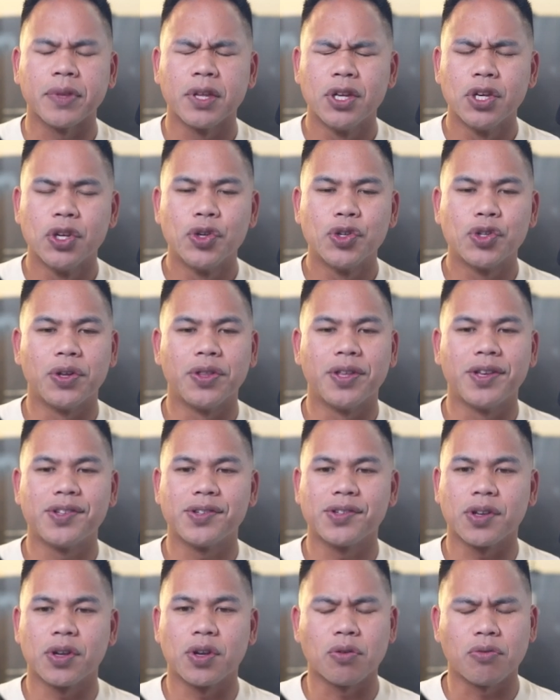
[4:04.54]
So this
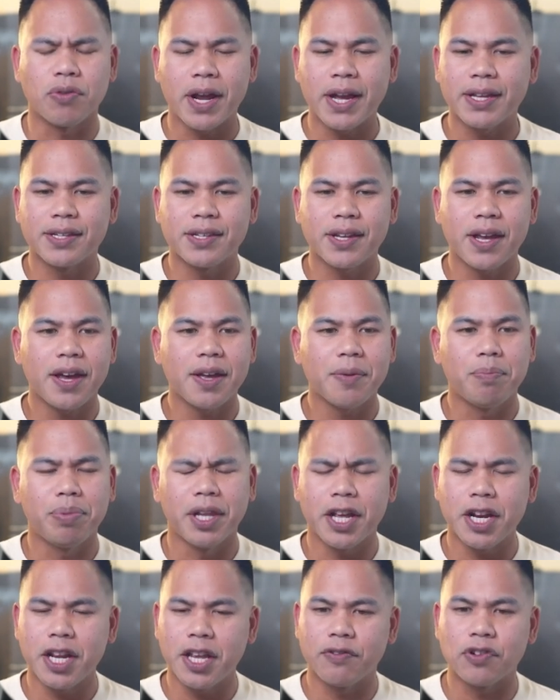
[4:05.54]
is a great day,
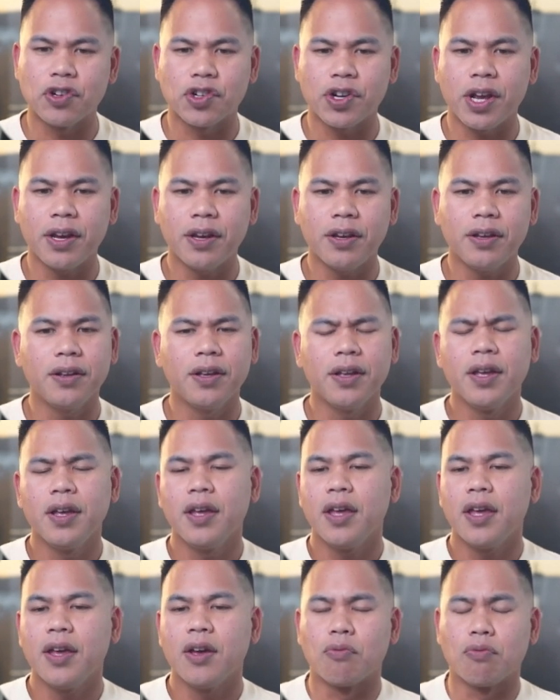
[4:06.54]
plenty of shade
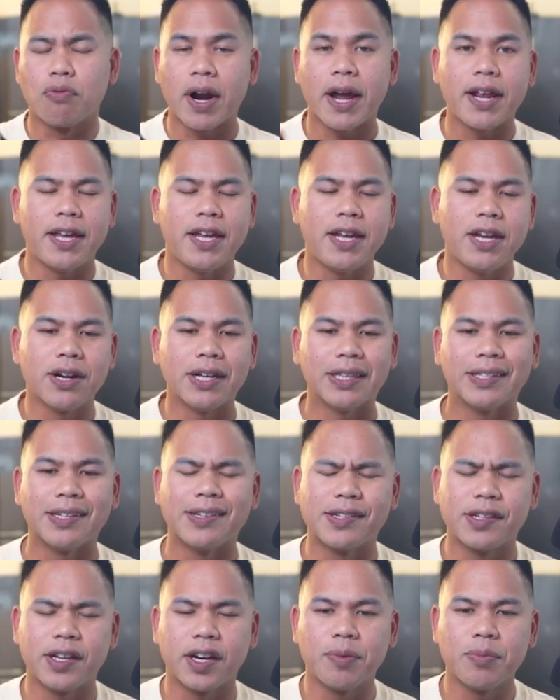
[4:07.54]
right here at the
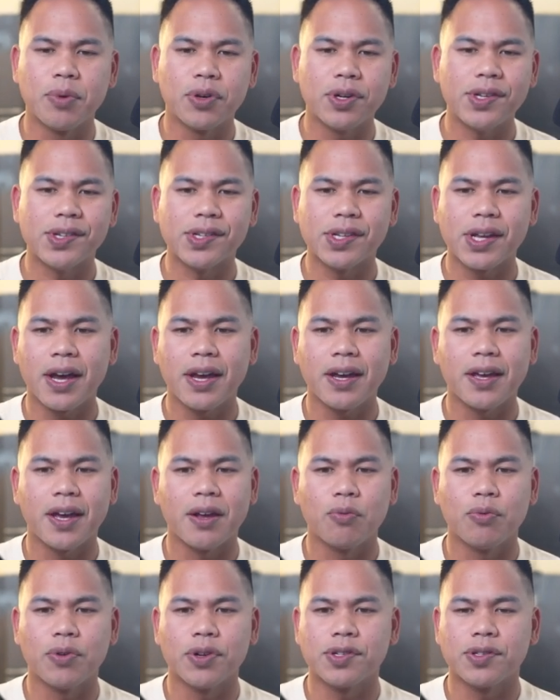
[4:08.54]
ceremony site.
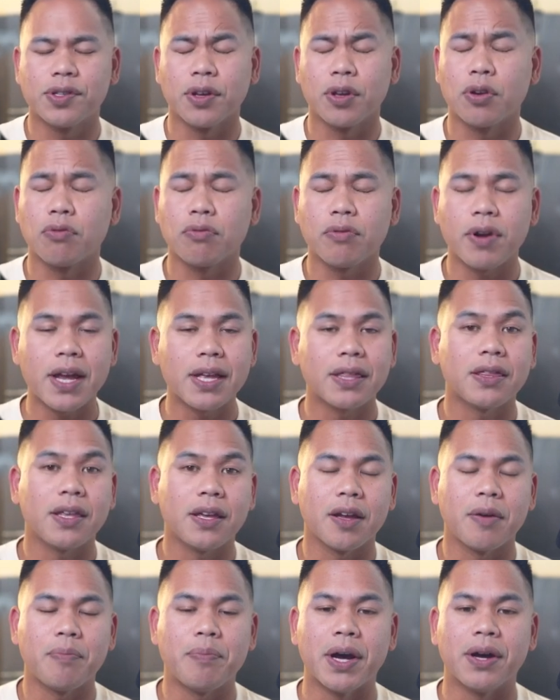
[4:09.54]
And what's the great
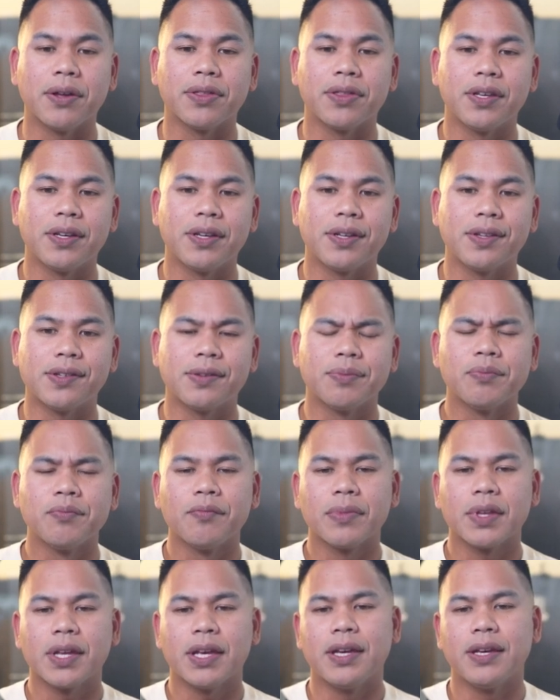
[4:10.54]
thing about this
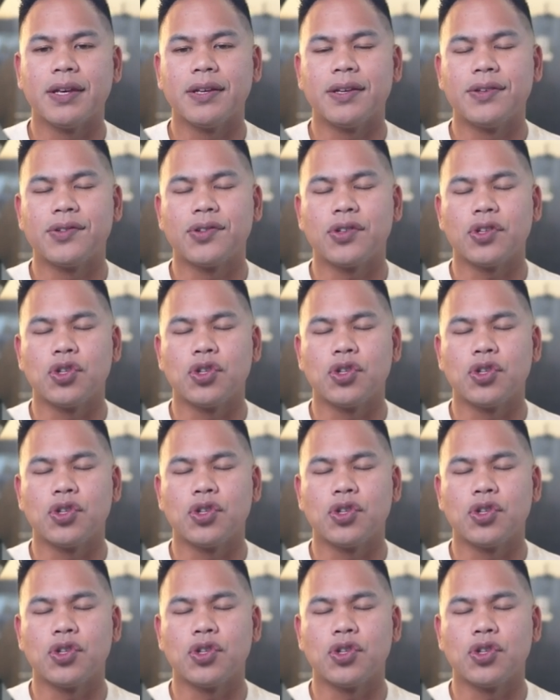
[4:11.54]
is